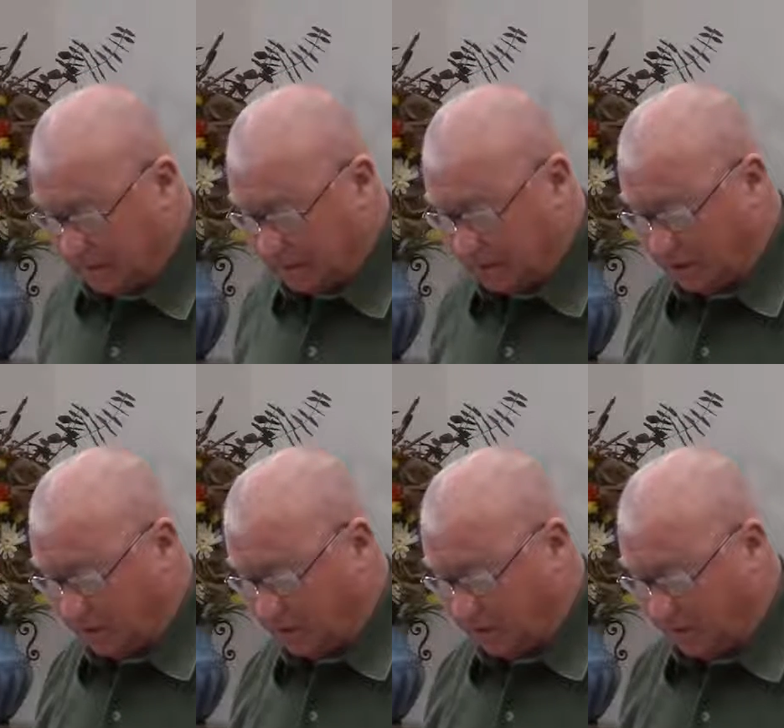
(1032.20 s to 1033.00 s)
You
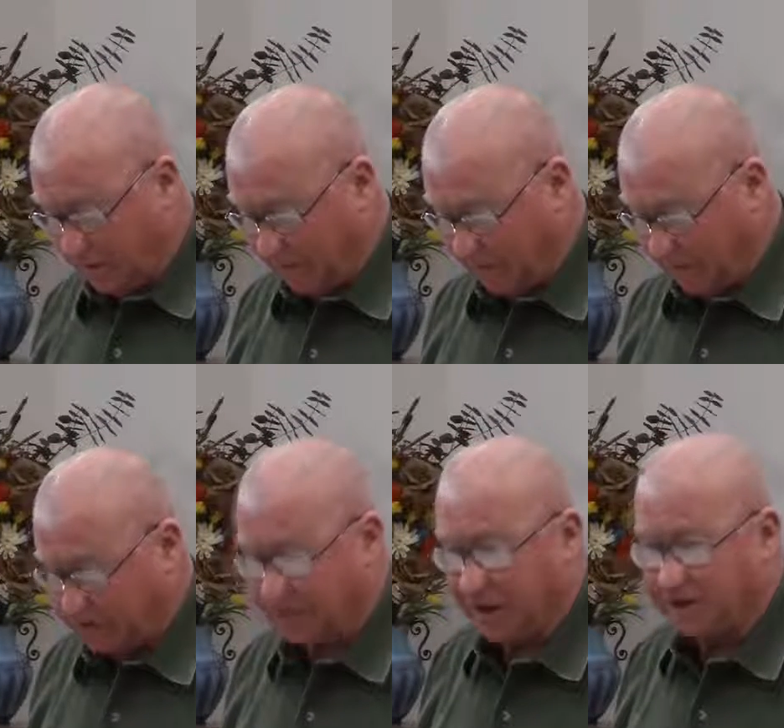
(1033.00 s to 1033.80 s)
know, we may
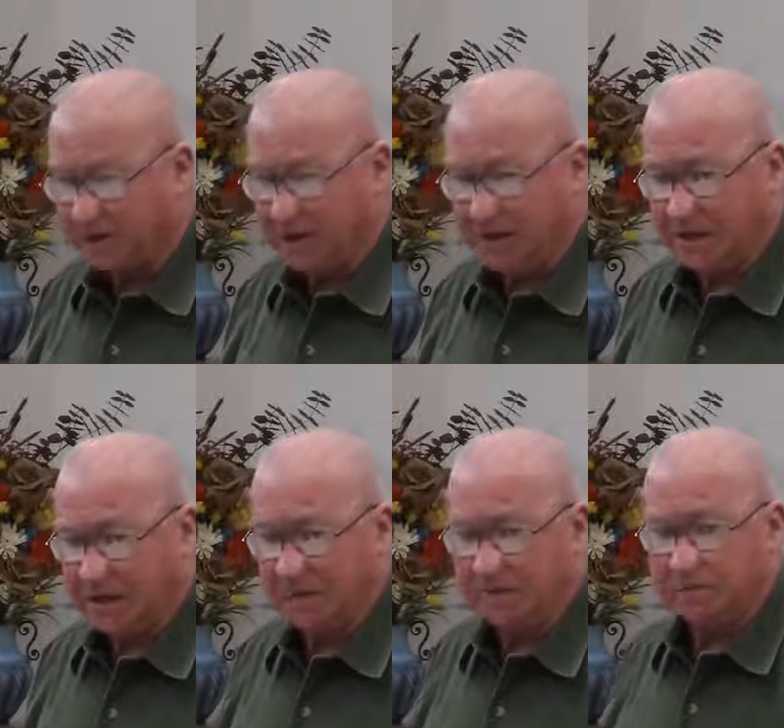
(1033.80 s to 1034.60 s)
hate the things that they
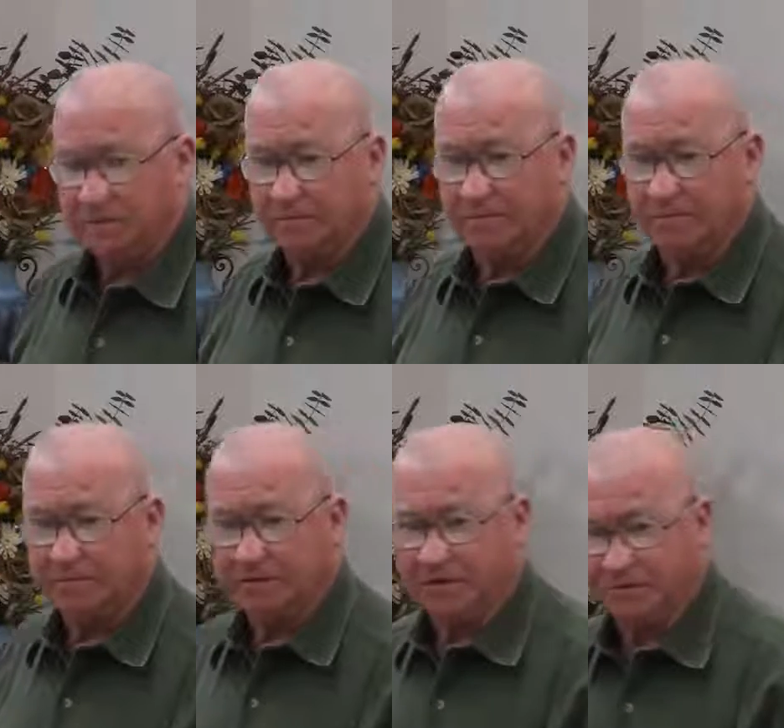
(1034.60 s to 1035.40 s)
do,
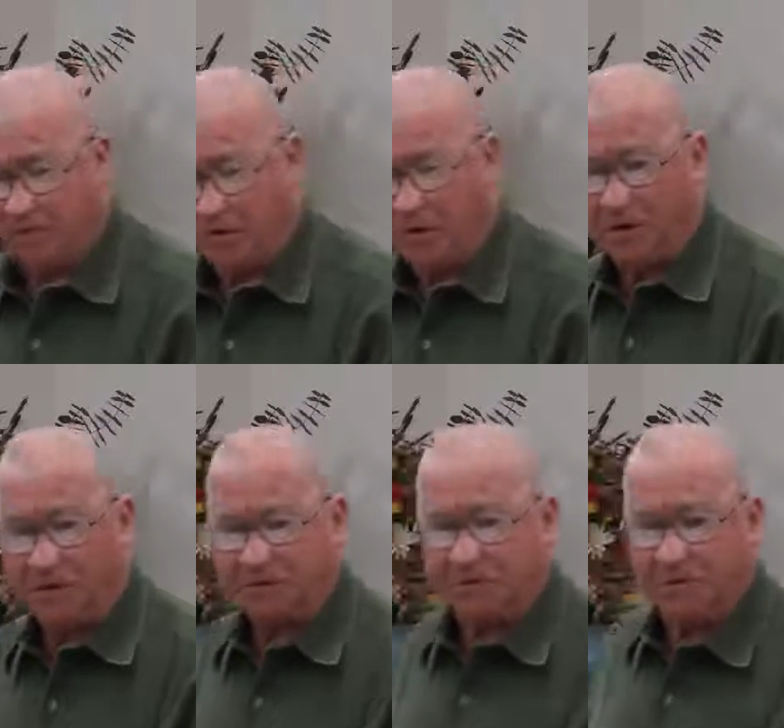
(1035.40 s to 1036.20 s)
but as far
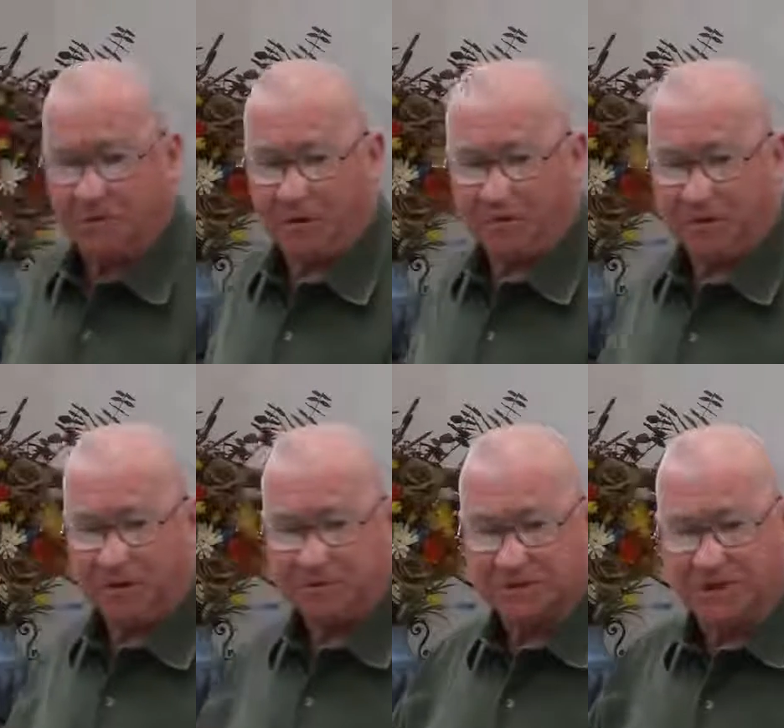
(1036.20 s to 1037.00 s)
as the person
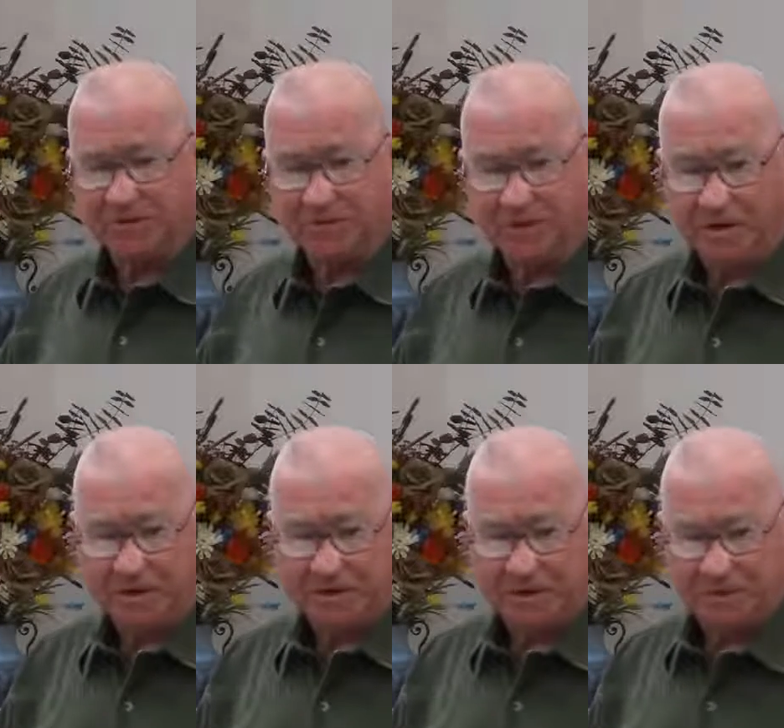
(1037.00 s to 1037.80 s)
themselves, we're
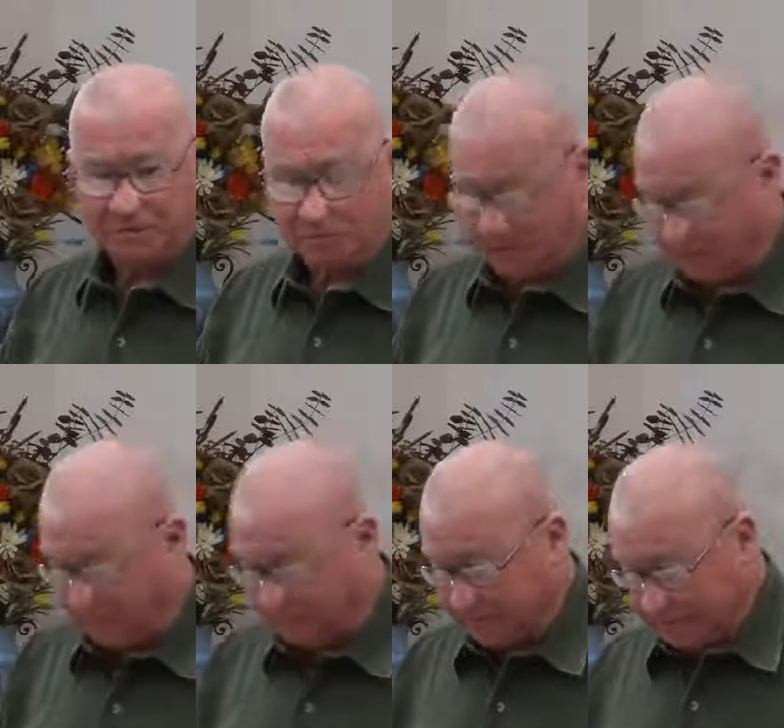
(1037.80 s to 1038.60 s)
not to hate those people.